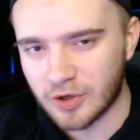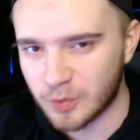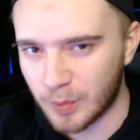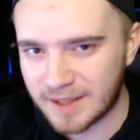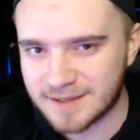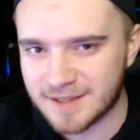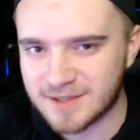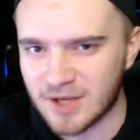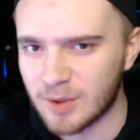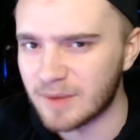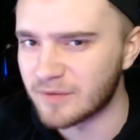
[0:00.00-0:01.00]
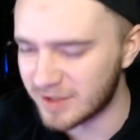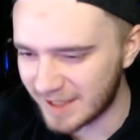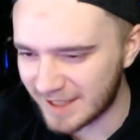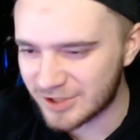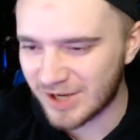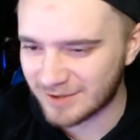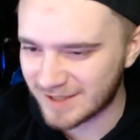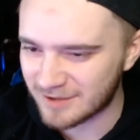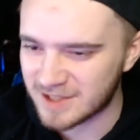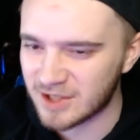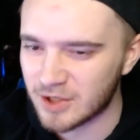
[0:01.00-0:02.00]
on Twitter, so if you did, shout
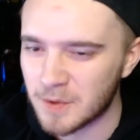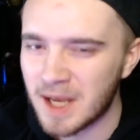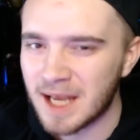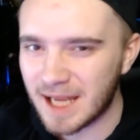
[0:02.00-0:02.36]
out to you.